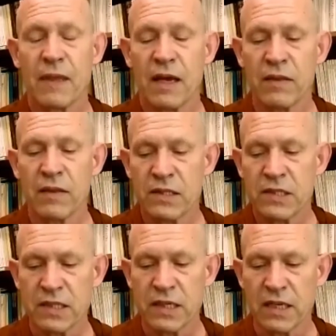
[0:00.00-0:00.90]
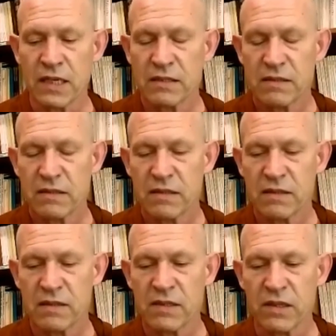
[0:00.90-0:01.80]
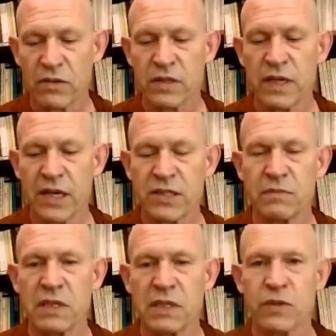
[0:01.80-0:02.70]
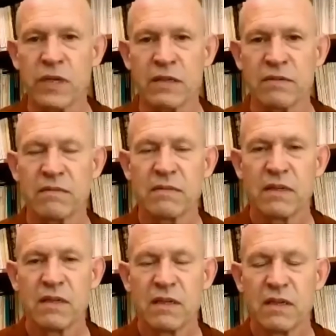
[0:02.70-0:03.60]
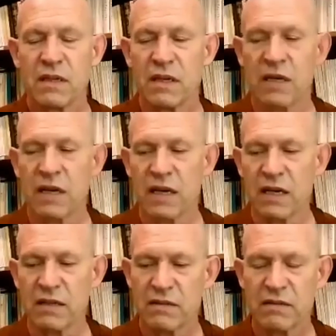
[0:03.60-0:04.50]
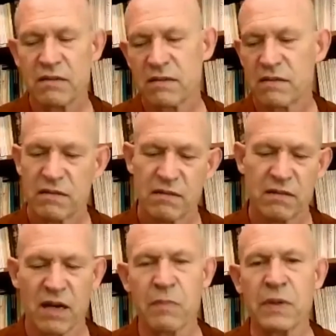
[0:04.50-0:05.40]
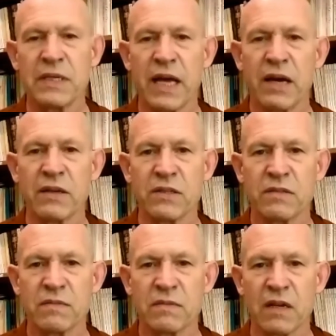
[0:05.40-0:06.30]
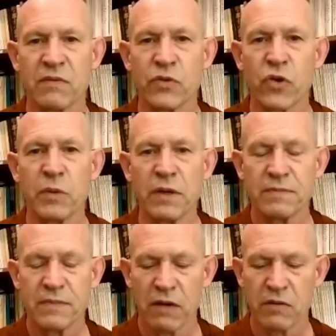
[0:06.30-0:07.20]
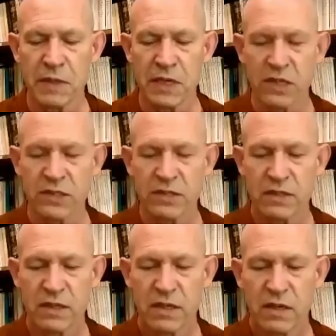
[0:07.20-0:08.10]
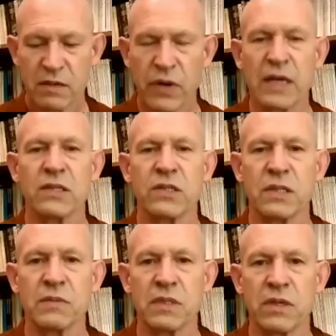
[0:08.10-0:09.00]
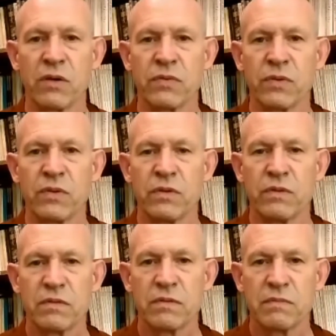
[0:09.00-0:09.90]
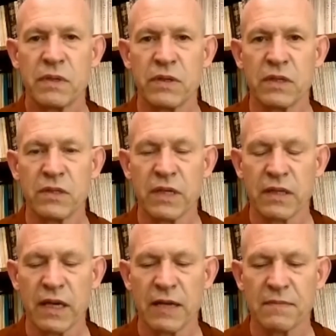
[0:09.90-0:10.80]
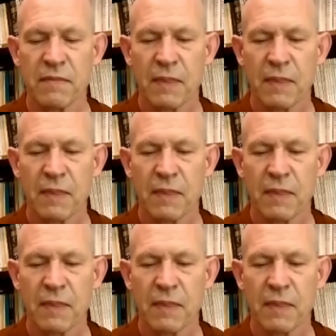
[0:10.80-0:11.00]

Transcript: And this alternation between up and down is kind of normal. Everybody's practice seems to go through periods like that.